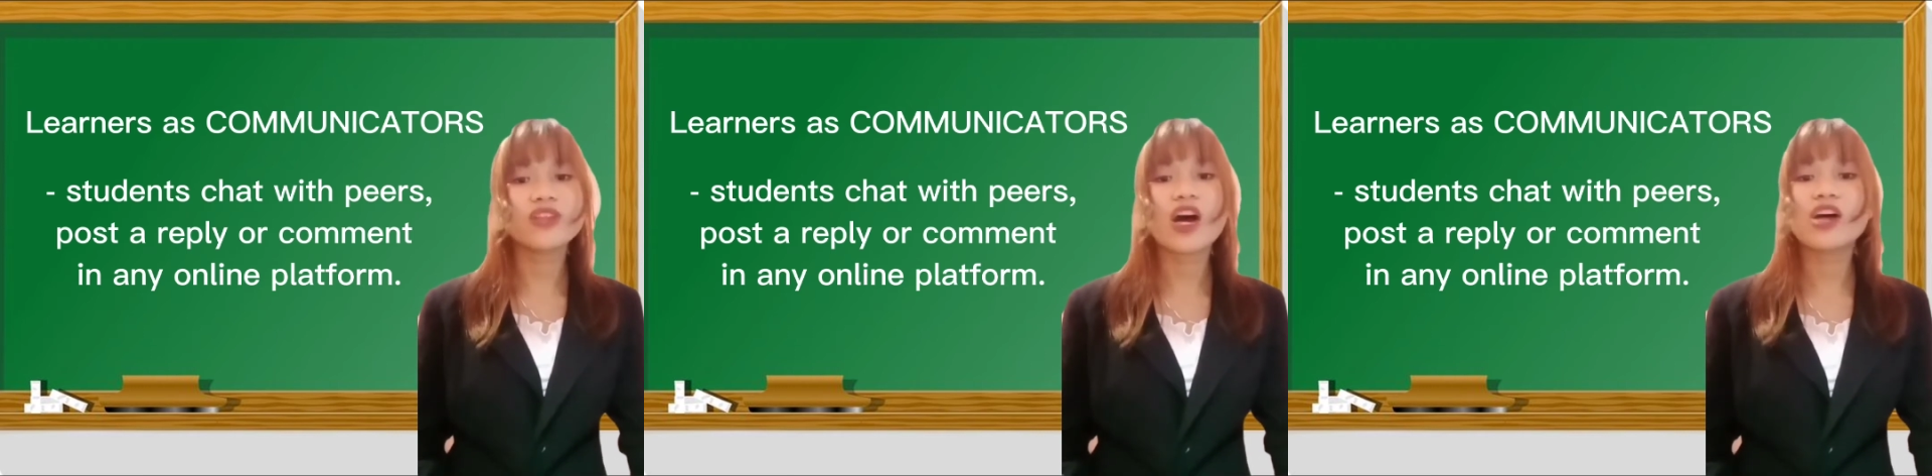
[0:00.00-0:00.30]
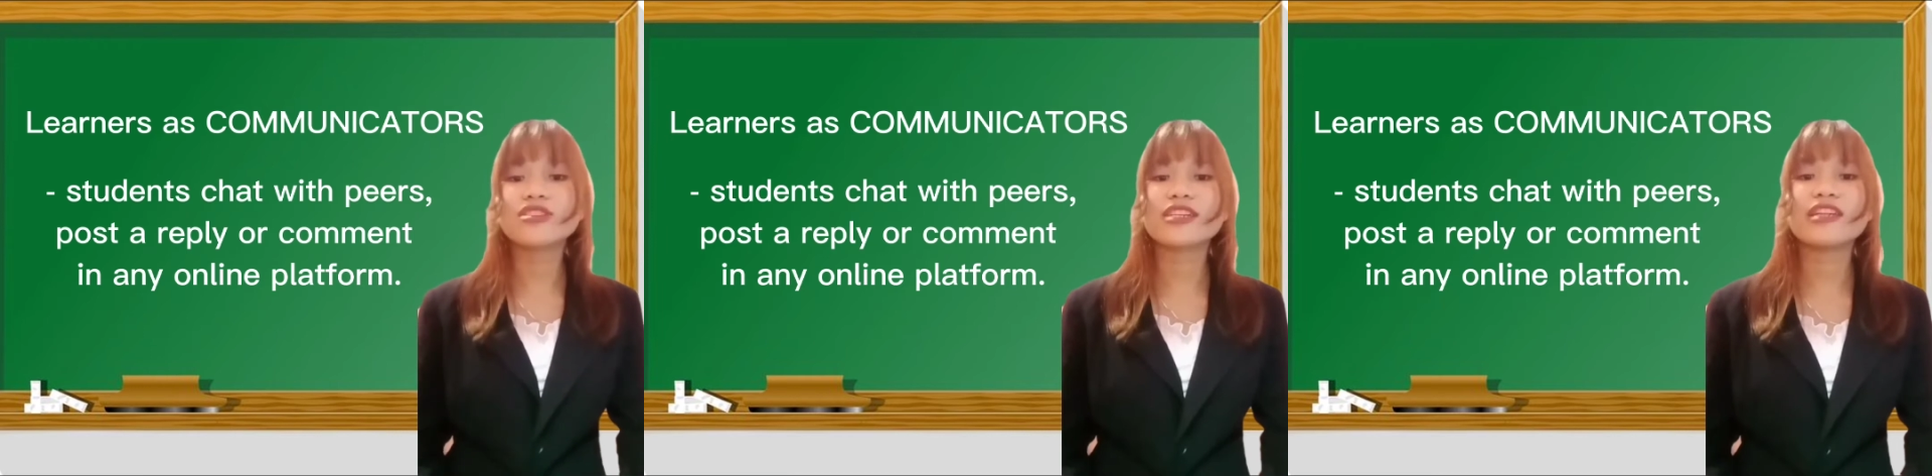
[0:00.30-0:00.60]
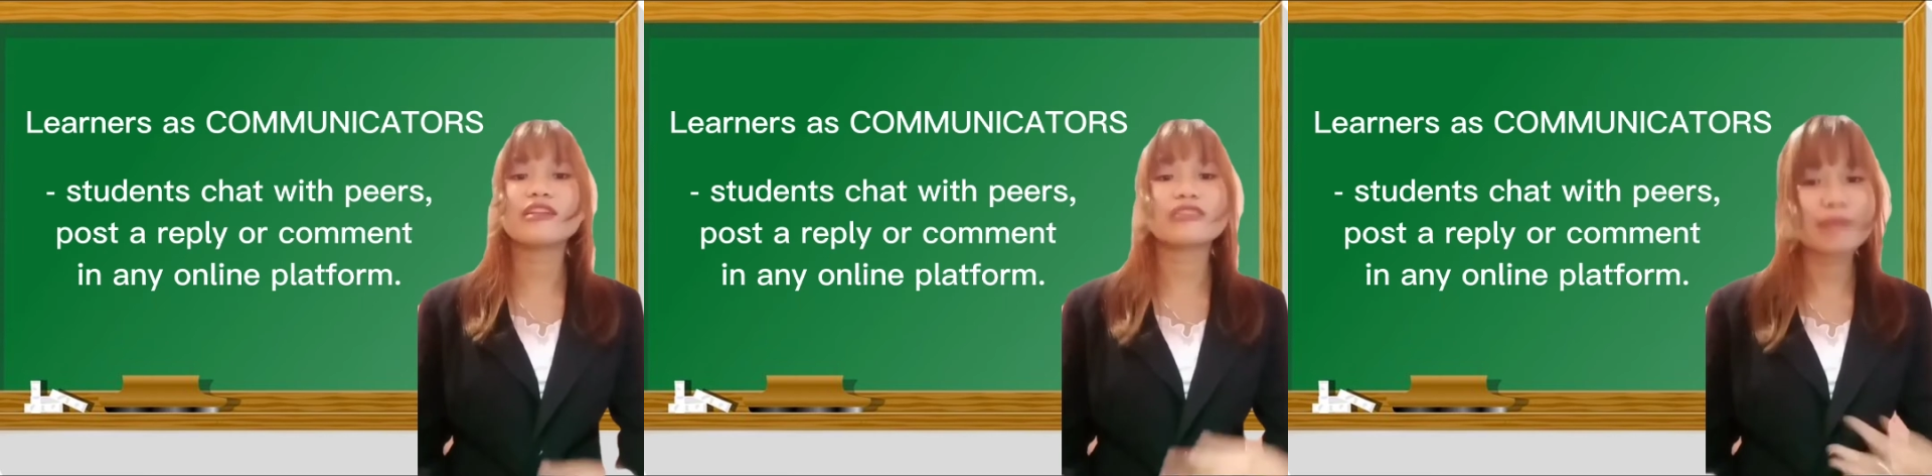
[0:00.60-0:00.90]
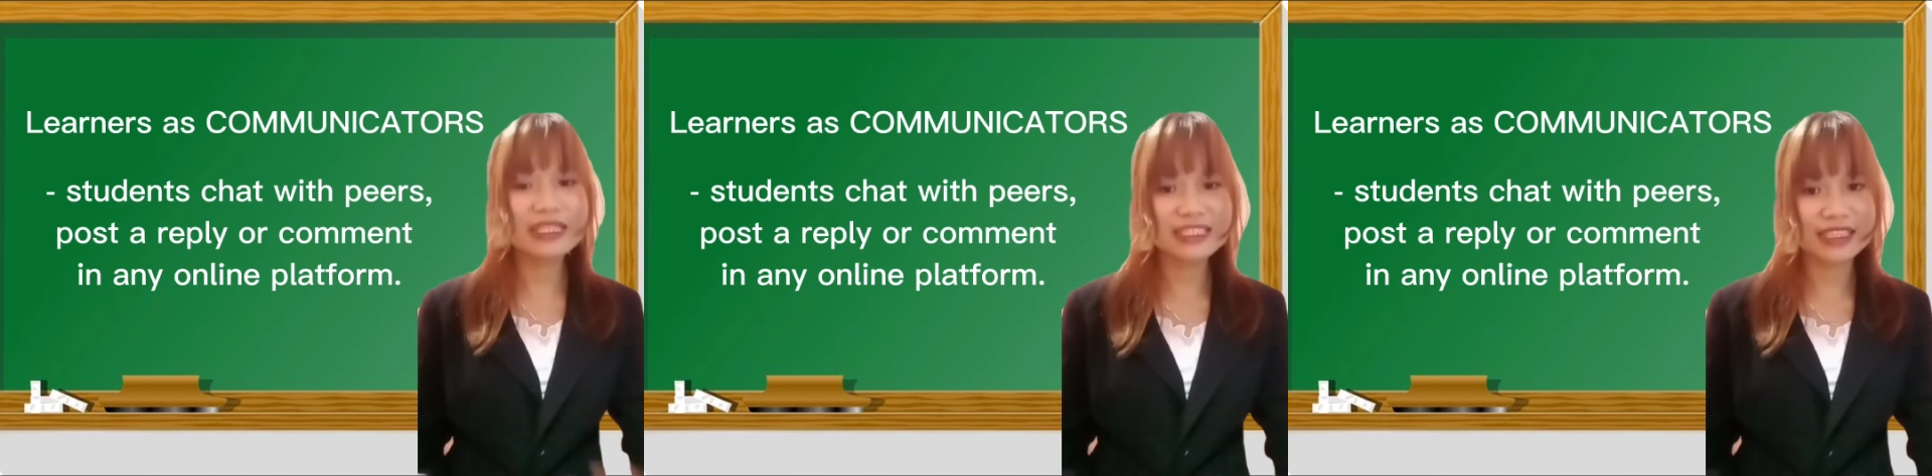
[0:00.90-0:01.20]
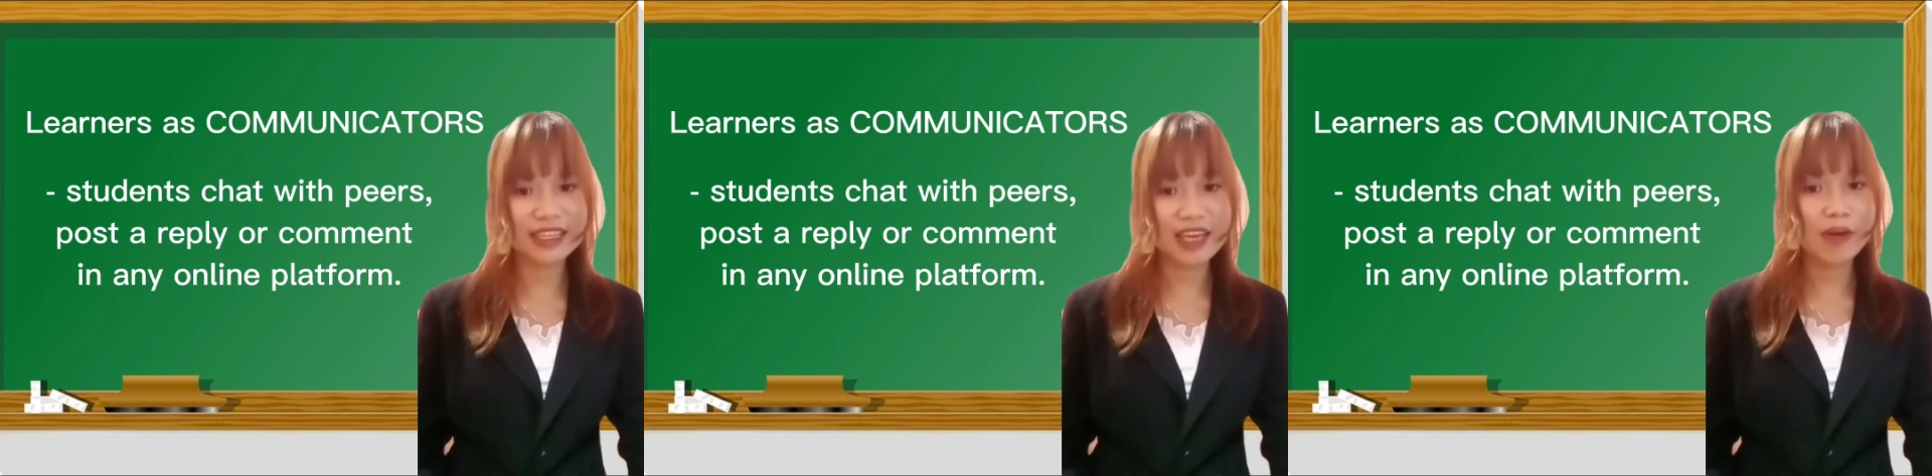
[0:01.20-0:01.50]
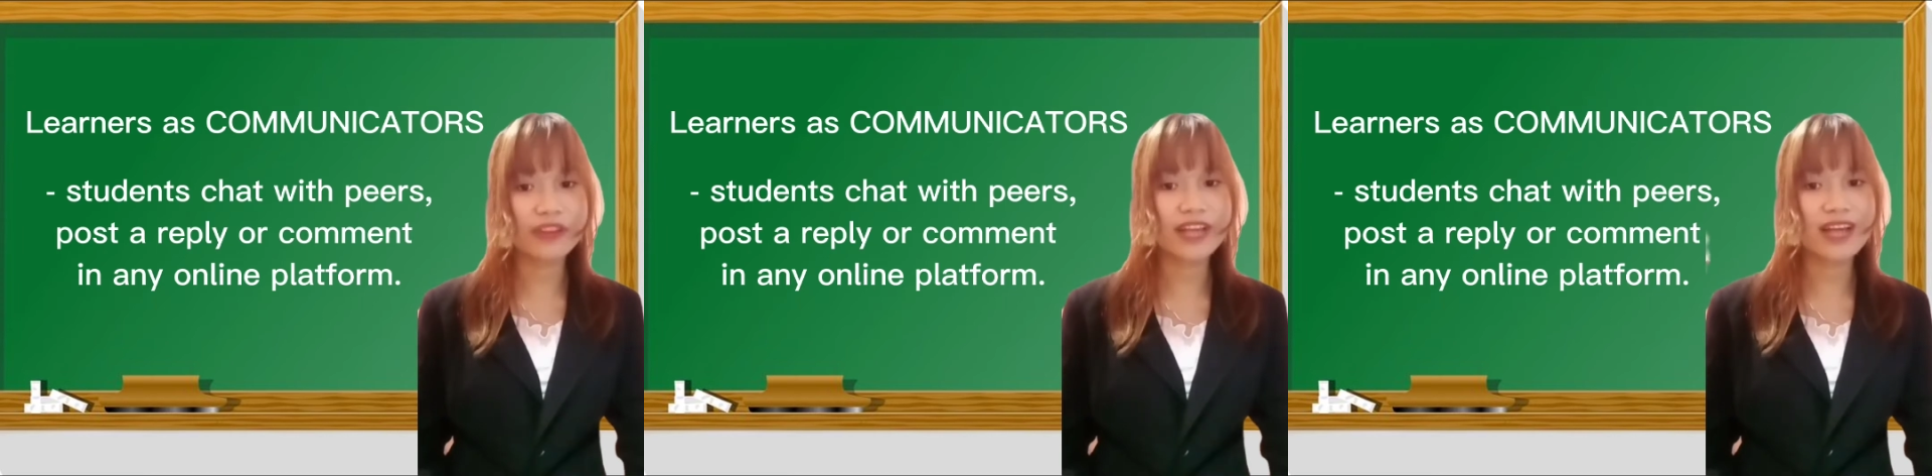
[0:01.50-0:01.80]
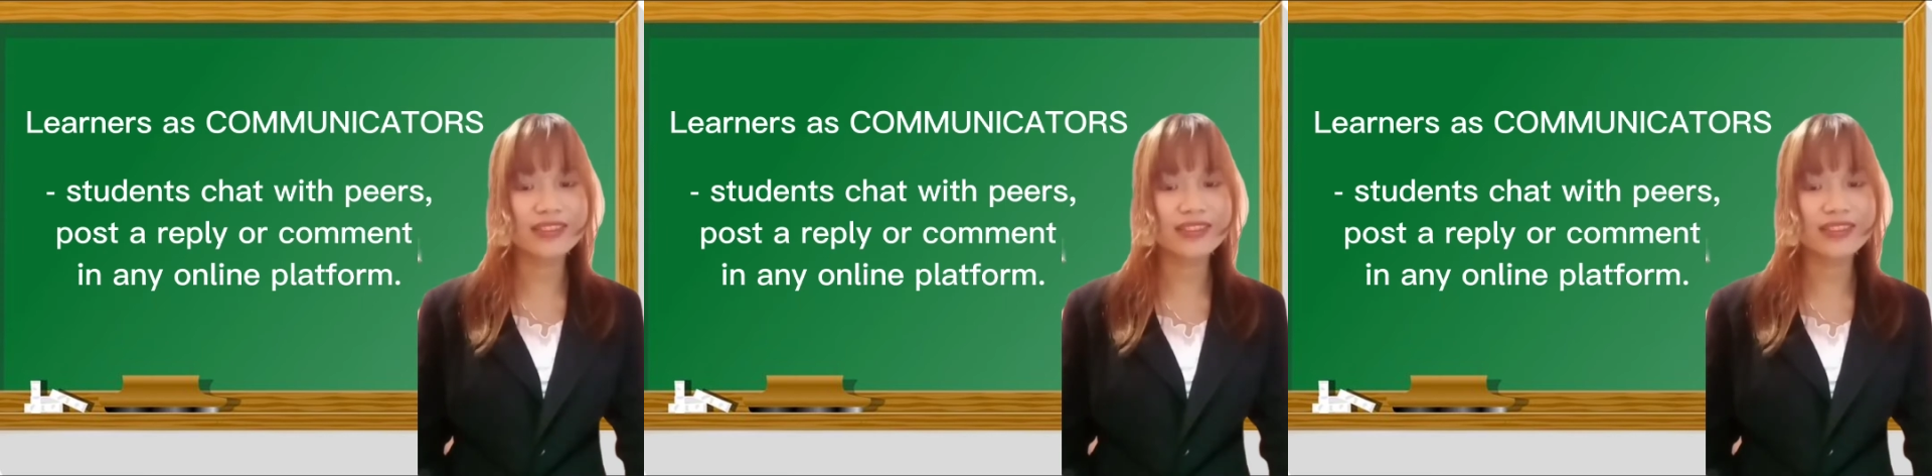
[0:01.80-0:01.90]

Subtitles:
talks explicitly about